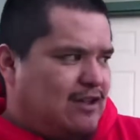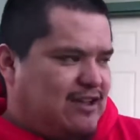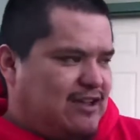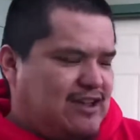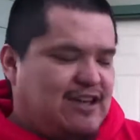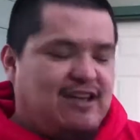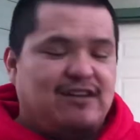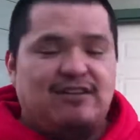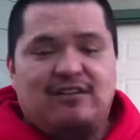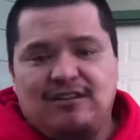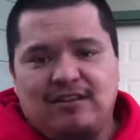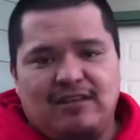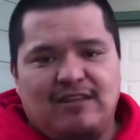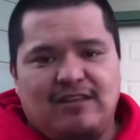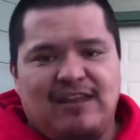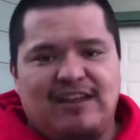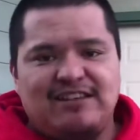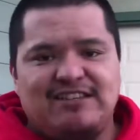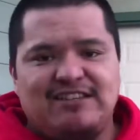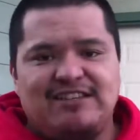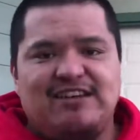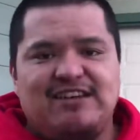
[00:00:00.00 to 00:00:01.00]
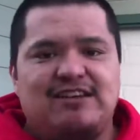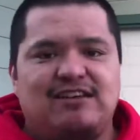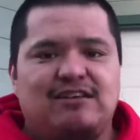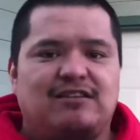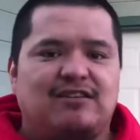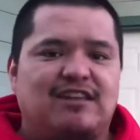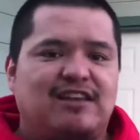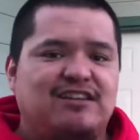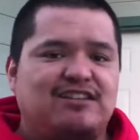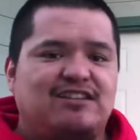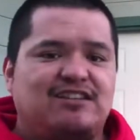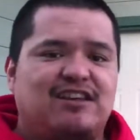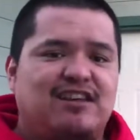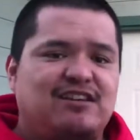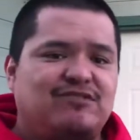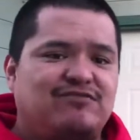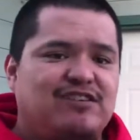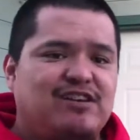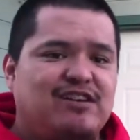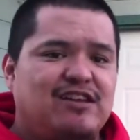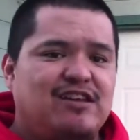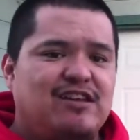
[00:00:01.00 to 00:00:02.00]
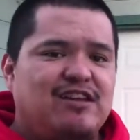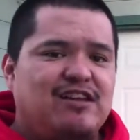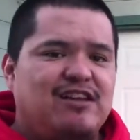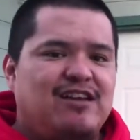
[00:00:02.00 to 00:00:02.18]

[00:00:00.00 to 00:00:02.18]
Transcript: yeah, that's it. That's today's vid.